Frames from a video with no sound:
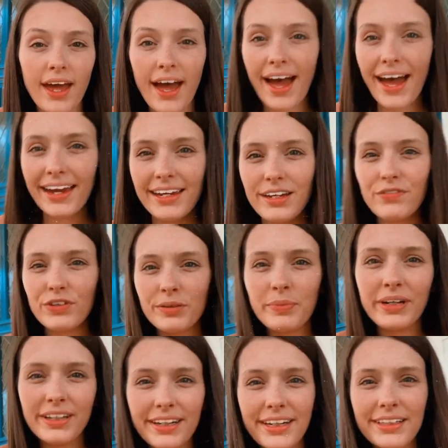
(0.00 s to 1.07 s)
Hi
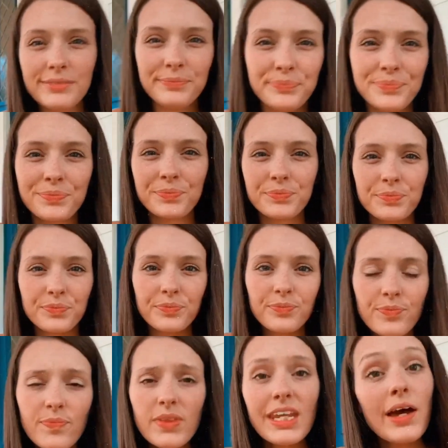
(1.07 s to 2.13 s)
everybody,
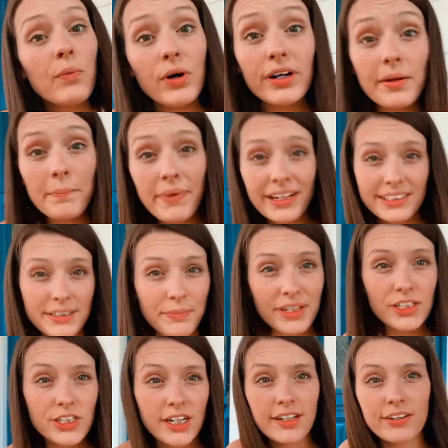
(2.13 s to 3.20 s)
welcome back to my
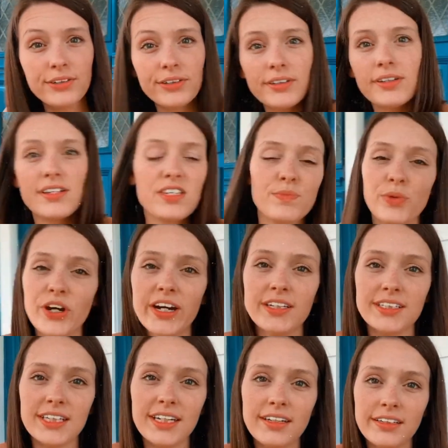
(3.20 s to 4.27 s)
channel. It's
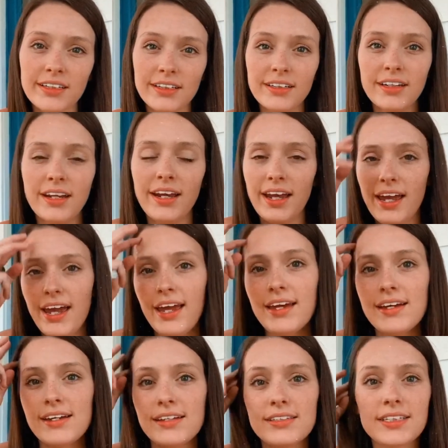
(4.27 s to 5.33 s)
Miranda here
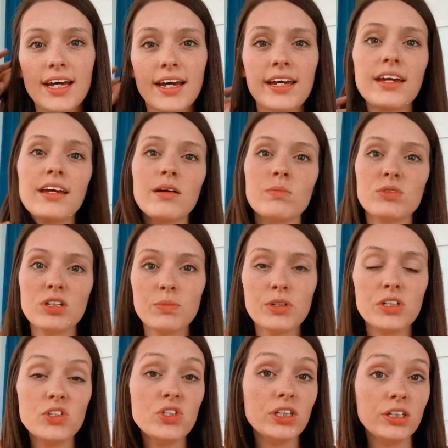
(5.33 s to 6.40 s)
and I am
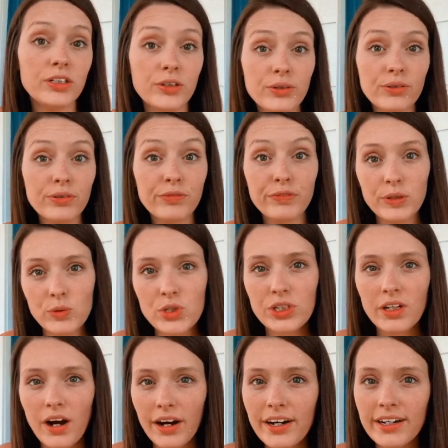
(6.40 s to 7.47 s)
WGU
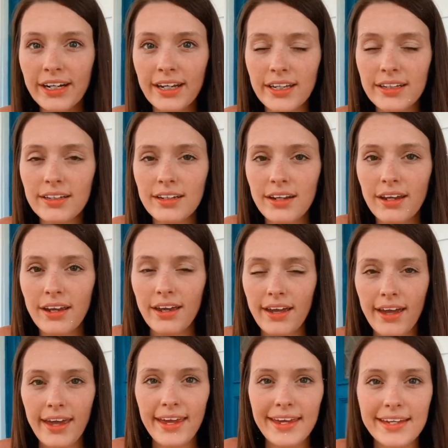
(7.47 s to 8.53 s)
Future RN,
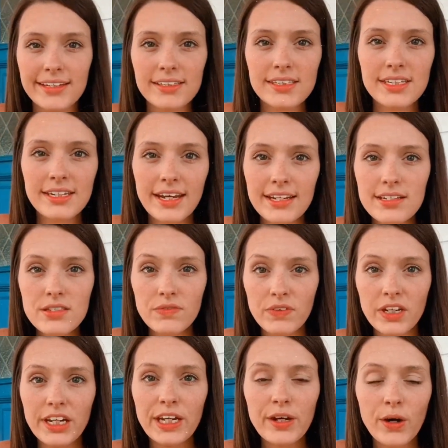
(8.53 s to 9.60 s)
and today's
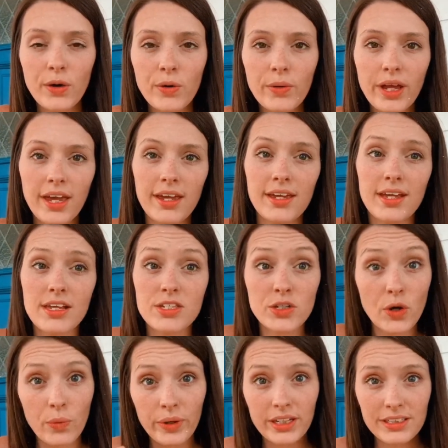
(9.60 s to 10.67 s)
video is
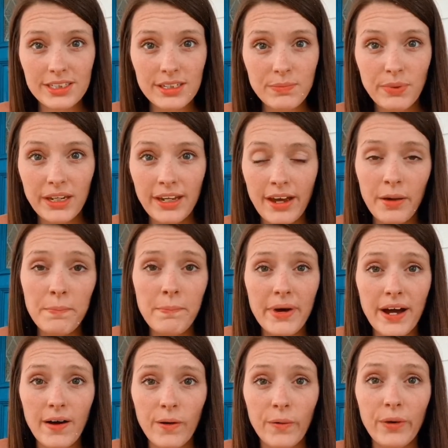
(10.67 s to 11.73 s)
going to be
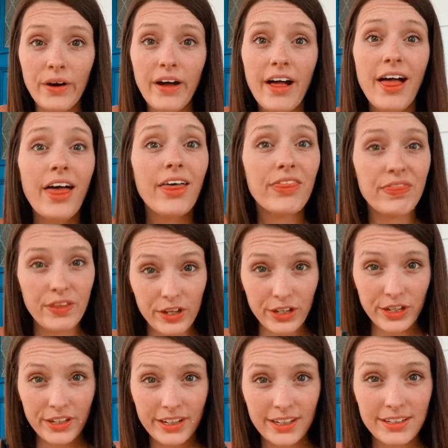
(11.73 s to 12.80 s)
about the
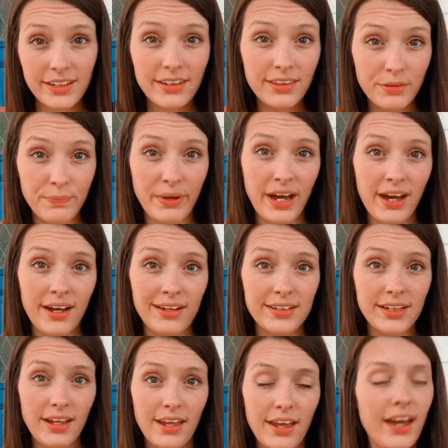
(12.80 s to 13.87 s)
good, the bad,
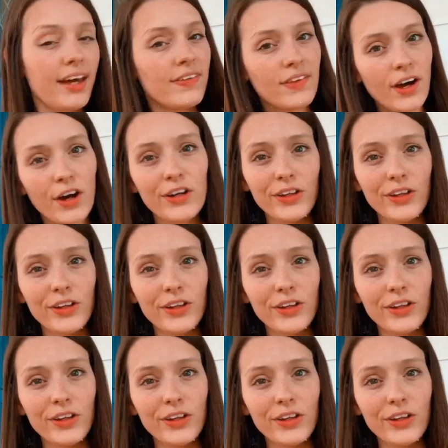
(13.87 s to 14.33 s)
and the ugly